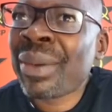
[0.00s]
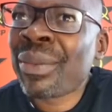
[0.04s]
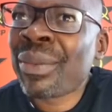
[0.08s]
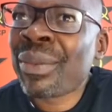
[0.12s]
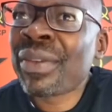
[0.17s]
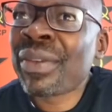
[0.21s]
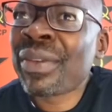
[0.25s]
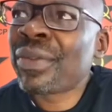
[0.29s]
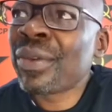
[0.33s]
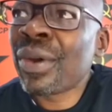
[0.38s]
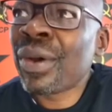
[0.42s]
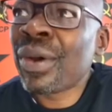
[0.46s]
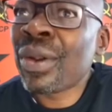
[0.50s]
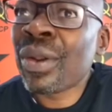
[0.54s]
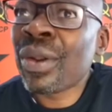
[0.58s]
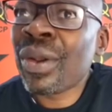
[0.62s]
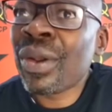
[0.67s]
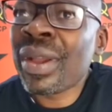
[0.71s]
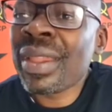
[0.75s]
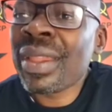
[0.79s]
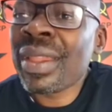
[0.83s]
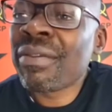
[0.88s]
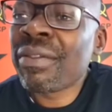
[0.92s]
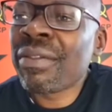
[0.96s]
with no
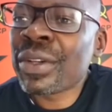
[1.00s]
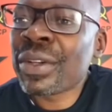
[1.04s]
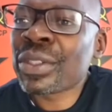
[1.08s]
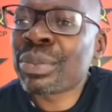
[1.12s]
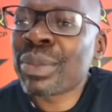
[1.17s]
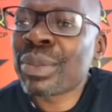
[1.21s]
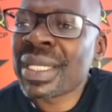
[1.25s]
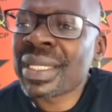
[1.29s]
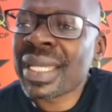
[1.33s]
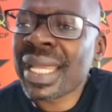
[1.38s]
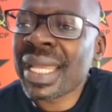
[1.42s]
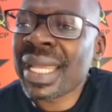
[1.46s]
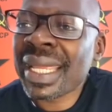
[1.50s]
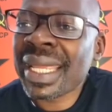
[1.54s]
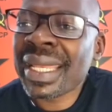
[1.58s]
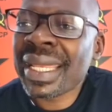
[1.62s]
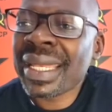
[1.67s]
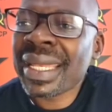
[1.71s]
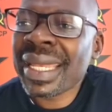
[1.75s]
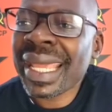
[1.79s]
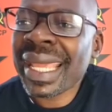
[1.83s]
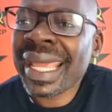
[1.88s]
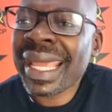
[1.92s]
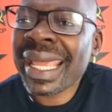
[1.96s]
law enforcement
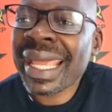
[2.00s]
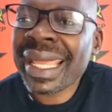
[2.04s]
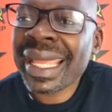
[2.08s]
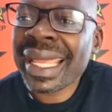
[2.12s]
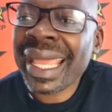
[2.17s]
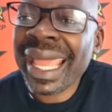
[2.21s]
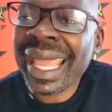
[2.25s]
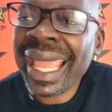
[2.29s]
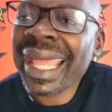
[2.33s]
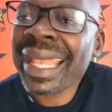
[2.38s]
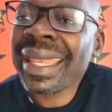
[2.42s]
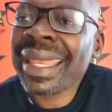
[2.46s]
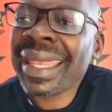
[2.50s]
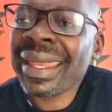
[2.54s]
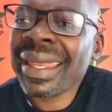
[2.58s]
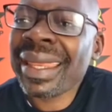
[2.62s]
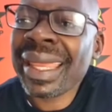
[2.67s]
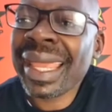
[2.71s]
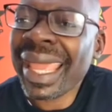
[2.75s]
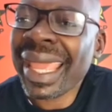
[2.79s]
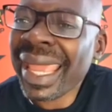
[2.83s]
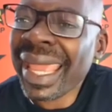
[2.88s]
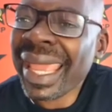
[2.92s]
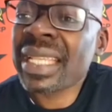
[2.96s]
taking
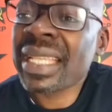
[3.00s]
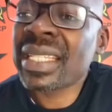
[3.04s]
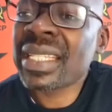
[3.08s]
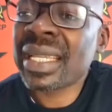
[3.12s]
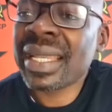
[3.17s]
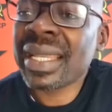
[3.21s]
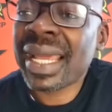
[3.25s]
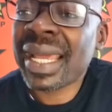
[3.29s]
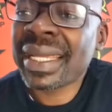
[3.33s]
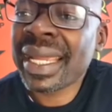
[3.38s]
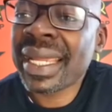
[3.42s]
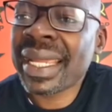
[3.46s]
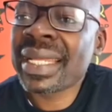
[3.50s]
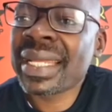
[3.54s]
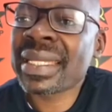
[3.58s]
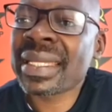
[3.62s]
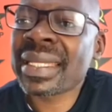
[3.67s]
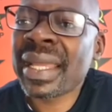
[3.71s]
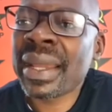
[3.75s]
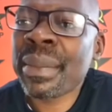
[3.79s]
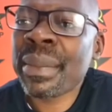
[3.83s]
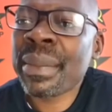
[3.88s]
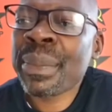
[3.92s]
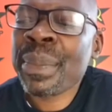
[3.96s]
any action
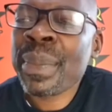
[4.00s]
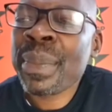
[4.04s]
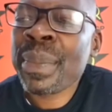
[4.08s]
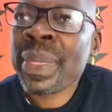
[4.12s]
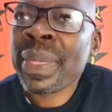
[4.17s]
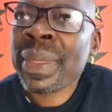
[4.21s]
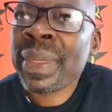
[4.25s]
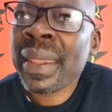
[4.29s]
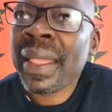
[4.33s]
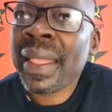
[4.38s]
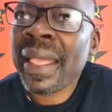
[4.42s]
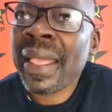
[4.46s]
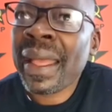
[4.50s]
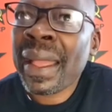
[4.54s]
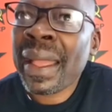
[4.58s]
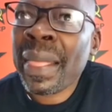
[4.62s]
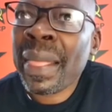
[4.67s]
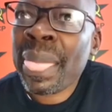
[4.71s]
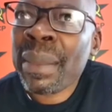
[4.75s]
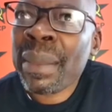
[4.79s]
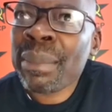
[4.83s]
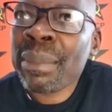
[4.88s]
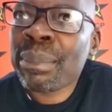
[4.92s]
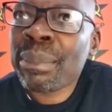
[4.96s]
against them,
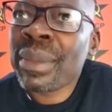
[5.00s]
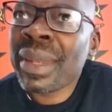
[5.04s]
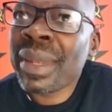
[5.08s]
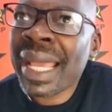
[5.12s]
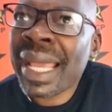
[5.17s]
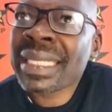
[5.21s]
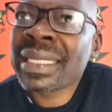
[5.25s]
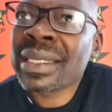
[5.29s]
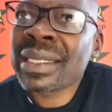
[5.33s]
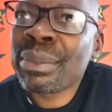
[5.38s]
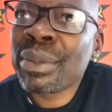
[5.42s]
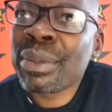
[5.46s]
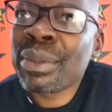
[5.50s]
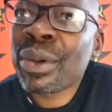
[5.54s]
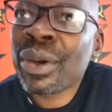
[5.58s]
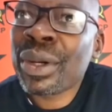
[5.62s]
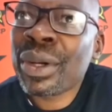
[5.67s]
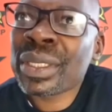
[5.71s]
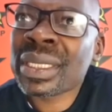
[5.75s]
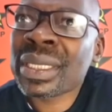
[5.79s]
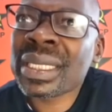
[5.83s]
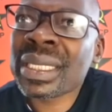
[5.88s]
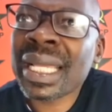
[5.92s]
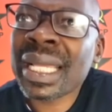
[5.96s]
largely
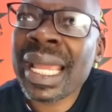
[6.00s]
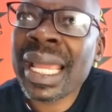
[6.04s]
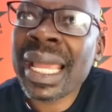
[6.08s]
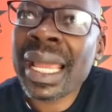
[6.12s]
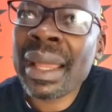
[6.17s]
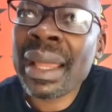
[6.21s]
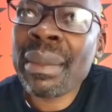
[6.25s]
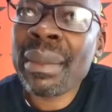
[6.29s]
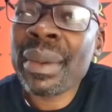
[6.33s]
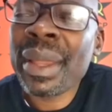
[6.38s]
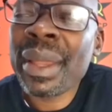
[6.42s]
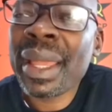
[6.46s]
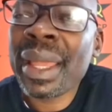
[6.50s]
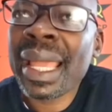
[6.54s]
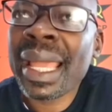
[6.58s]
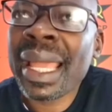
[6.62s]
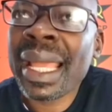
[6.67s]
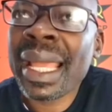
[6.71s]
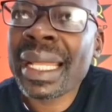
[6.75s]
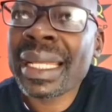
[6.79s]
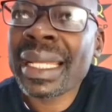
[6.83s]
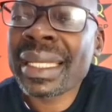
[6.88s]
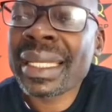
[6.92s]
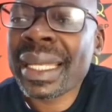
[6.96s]
because
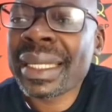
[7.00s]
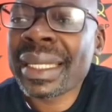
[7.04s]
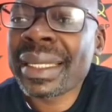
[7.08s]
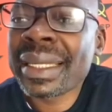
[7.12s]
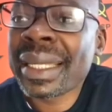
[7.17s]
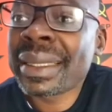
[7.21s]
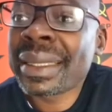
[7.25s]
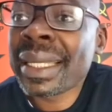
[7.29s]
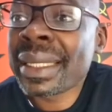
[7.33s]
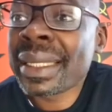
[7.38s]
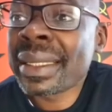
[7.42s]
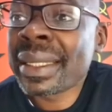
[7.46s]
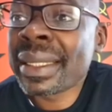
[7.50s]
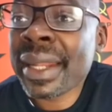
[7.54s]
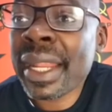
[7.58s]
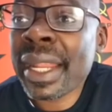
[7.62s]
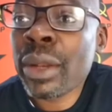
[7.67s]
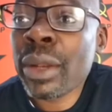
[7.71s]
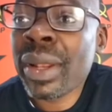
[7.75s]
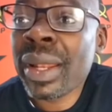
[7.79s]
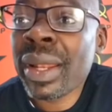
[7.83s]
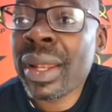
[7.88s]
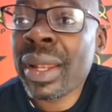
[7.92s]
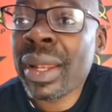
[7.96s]
the
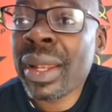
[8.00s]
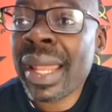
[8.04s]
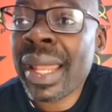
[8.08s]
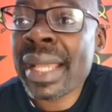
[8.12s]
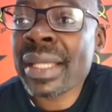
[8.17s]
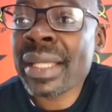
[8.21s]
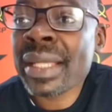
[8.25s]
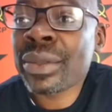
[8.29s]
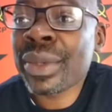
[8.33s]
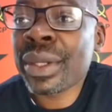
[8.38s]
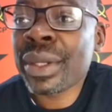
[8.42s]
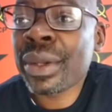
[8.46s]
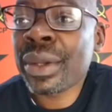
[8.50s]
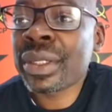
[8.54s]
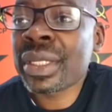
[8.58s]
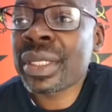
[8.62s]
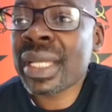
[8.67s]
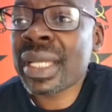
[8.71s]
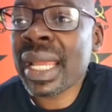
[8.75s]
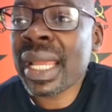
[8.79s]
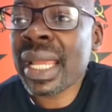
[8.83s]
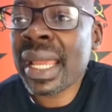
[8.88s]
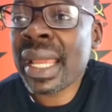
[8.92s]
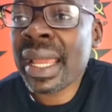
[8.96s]
railway lines were
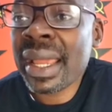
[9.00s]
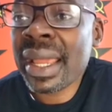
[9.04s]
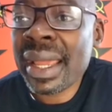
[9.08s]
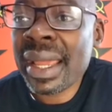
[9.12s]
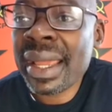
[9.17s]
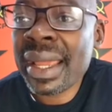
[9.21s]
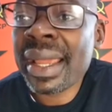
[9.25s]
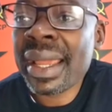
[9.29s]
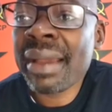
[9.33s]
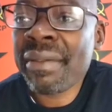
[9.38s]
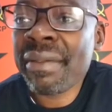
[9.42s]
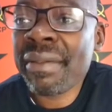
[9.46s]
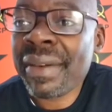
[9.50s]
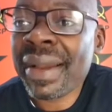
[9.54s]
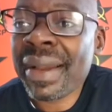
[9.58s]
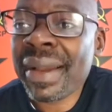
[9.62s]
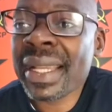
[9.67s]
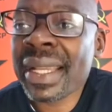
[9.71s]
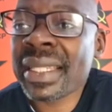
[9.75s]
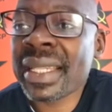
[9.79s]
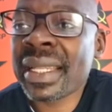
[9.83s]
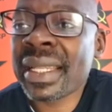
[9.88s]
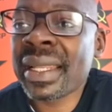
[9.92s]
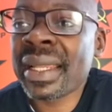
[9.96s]
not
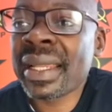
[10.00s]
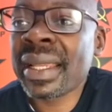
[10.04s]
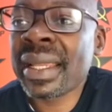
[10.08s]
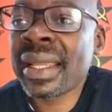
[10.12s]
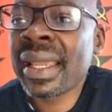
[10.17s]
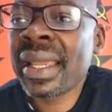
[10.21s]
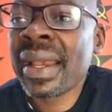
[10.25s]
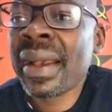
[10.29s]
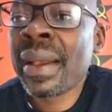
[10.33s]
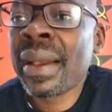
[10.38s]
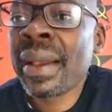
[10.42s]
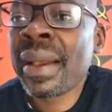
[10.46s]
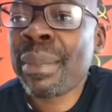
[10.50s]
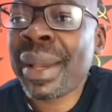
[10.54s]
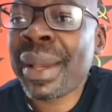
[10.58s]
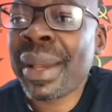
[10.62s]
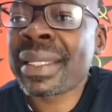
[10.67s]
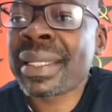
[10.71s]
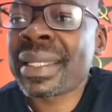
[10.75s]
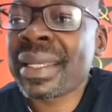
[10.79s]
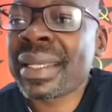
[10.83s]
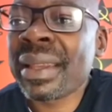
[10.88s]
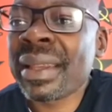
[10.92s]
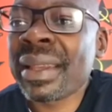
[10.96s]
functioning.
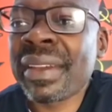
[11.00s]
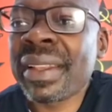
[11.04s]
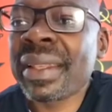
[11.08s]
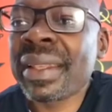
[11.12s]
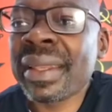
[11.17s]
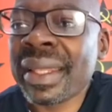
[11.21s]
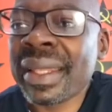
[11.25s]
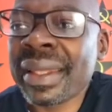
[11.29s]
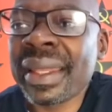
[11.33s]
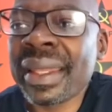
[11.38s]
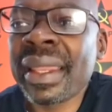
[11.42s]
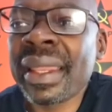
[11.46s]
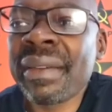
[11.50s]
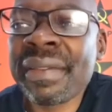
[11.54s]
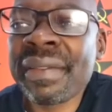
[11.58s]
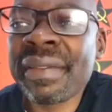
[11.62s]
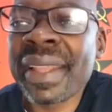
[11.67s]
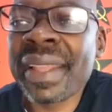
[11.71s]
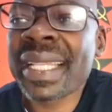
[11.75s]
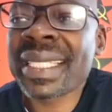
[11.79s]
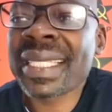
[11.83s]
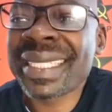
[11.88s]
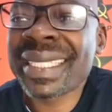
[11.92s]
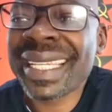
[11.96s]
But even
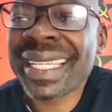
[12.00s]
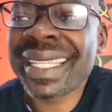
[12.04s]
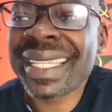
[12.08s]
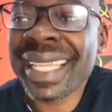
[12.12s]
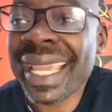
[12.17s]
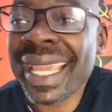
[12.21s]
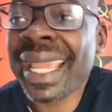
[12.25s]
if that's the